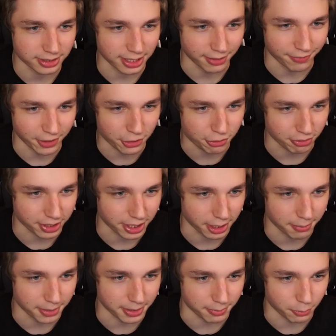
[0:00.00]
Eventually
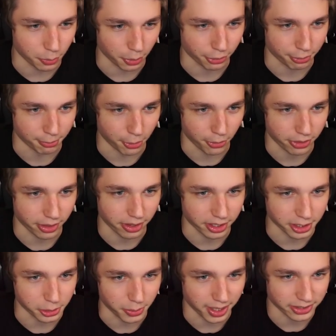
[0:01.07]
gonna be worth more than the
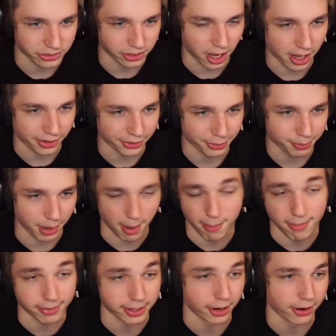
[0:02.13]
US dollar.
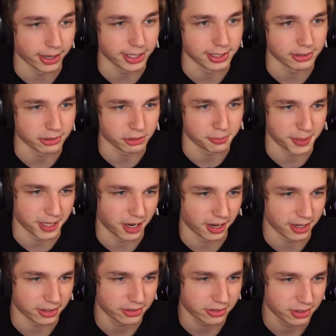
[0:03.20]
Probably already is, let's be honest.